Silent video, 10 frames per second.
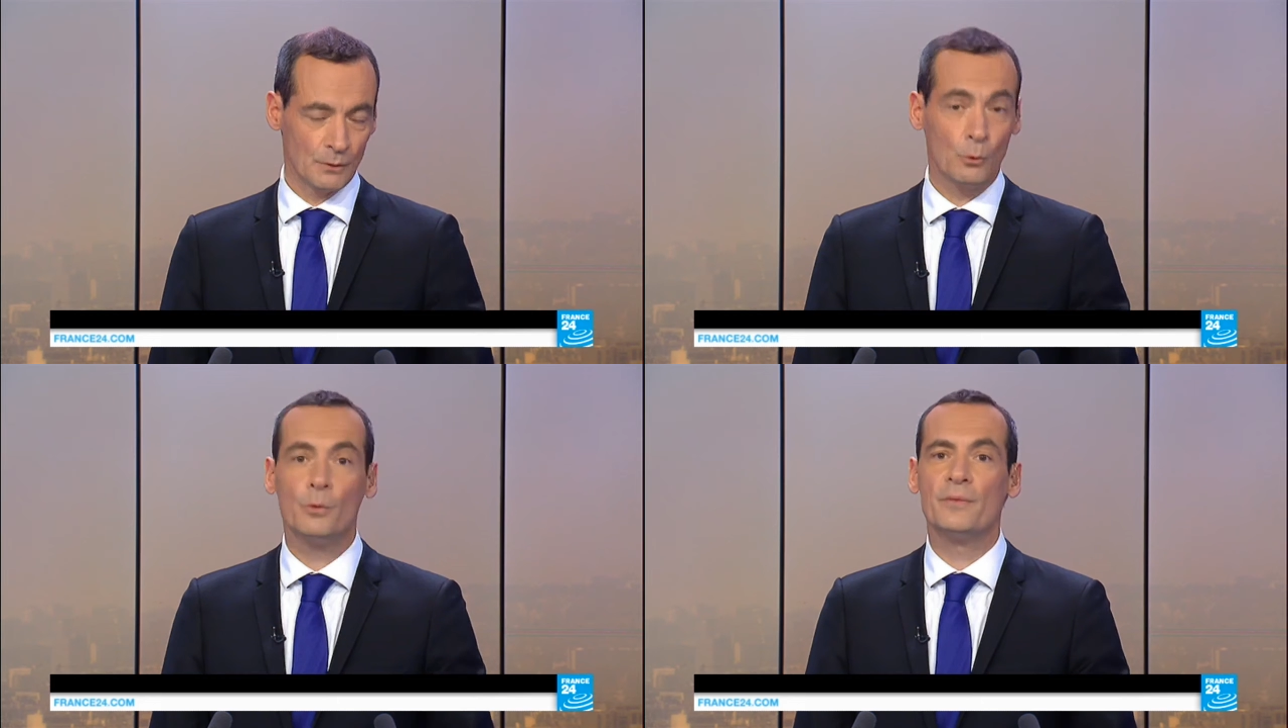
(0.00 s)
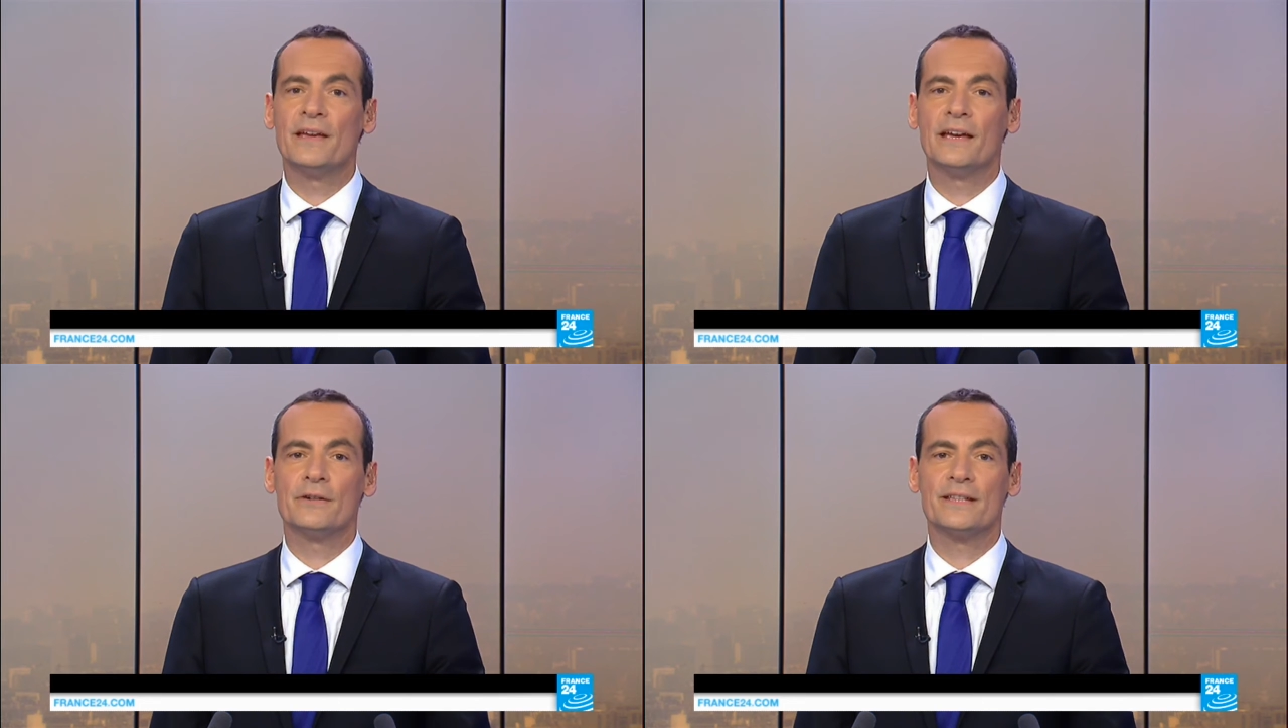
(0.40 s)
Well, with
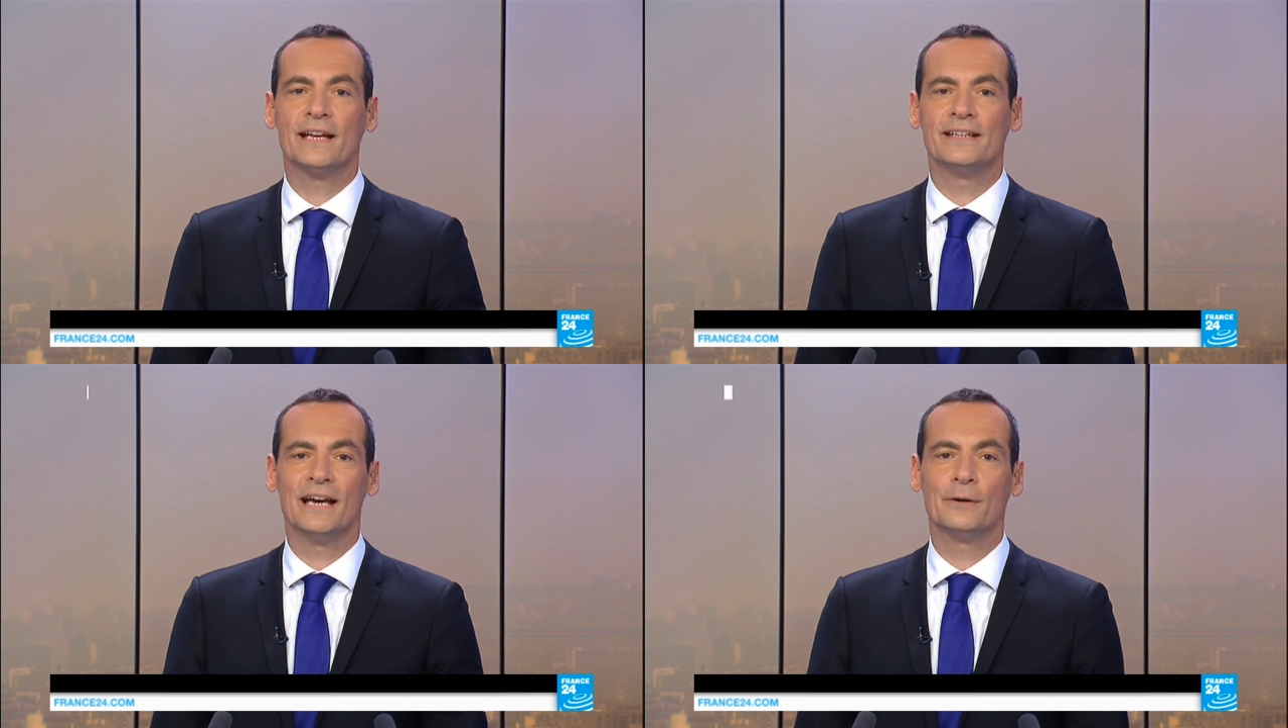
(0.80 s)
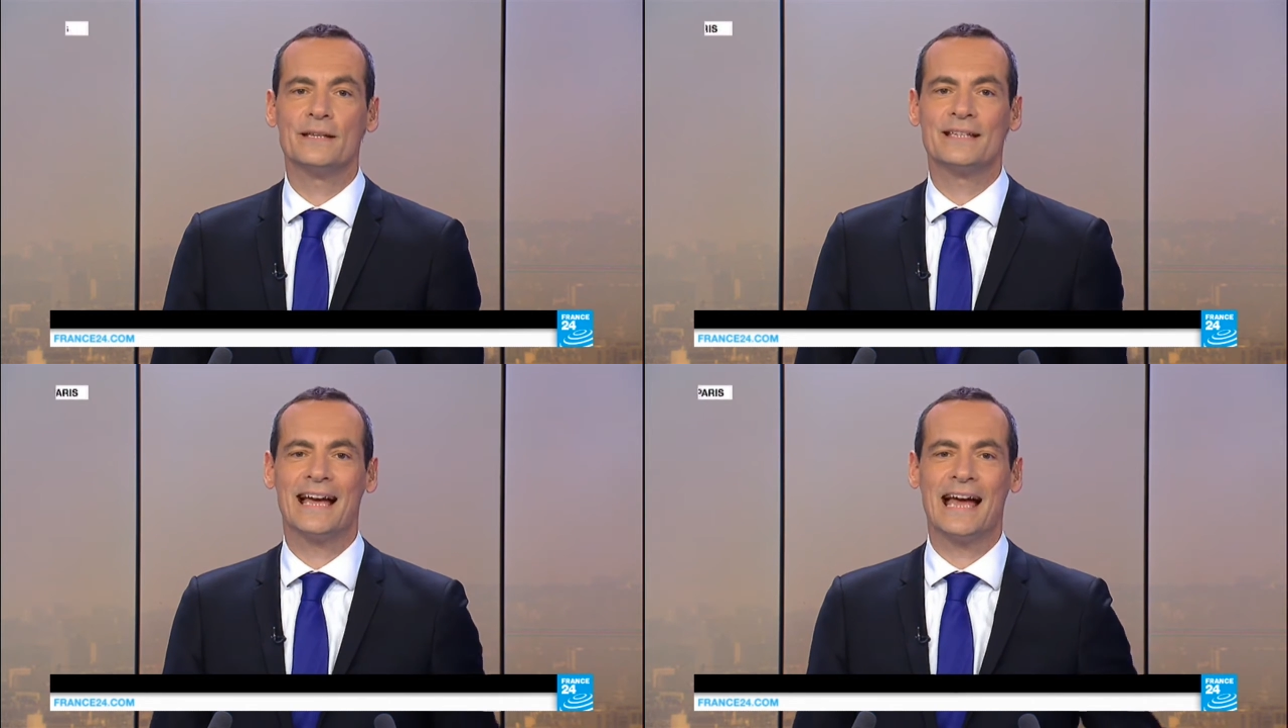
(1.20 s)
me here on set now
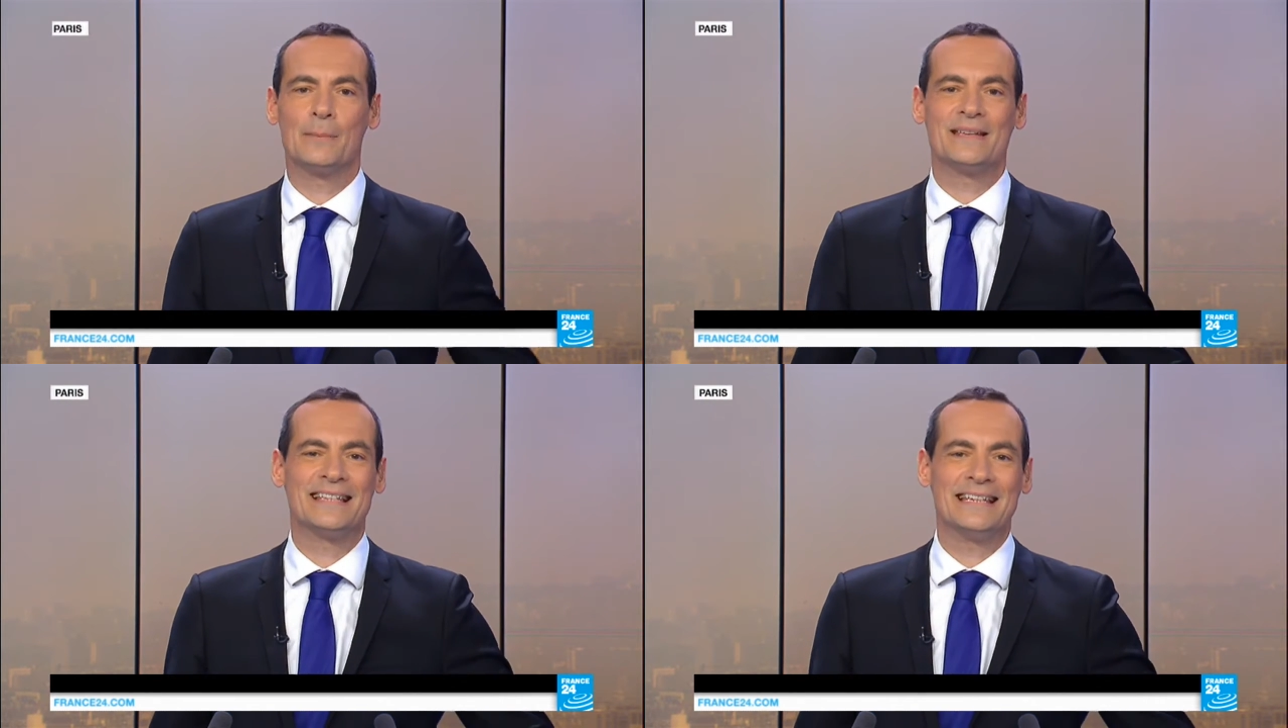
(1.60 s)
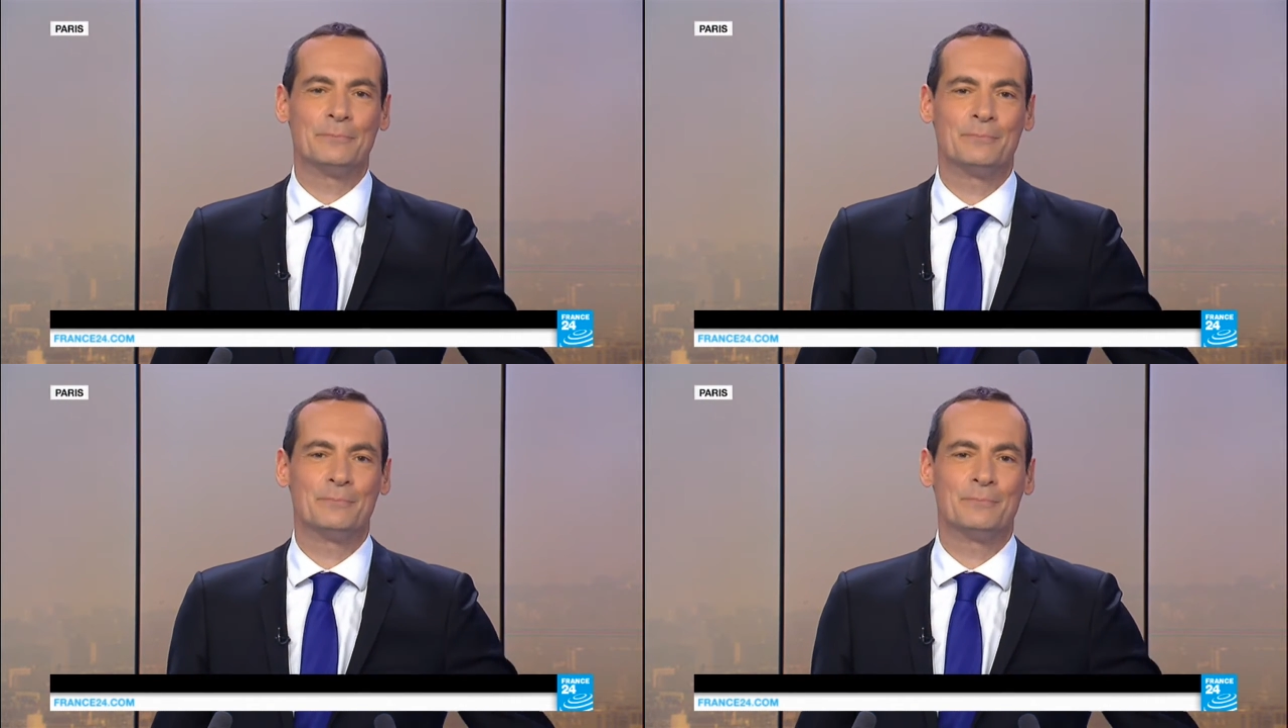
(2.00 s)
is Amici